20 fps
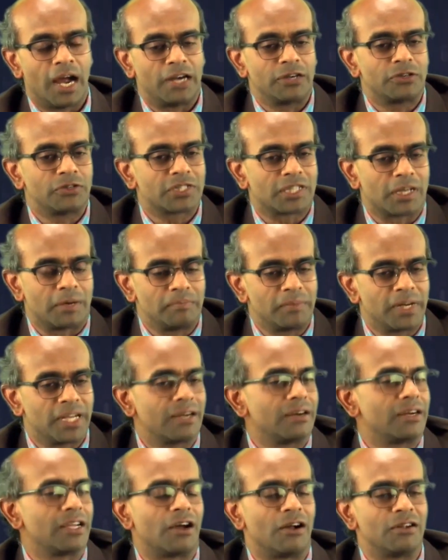and to some
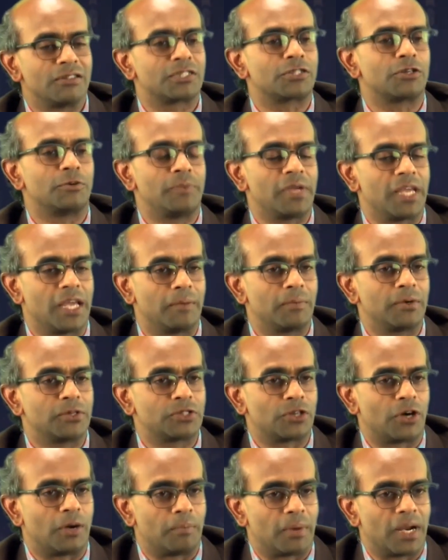degree also be able
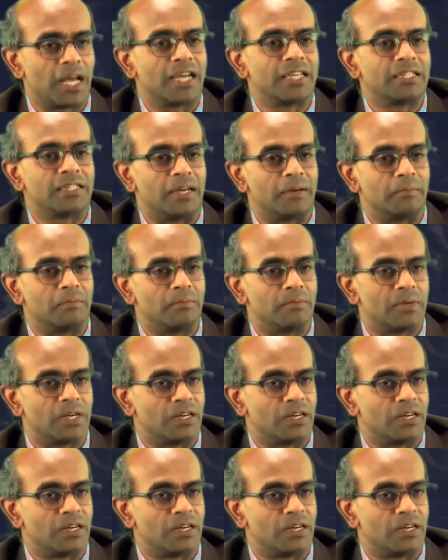to apply them,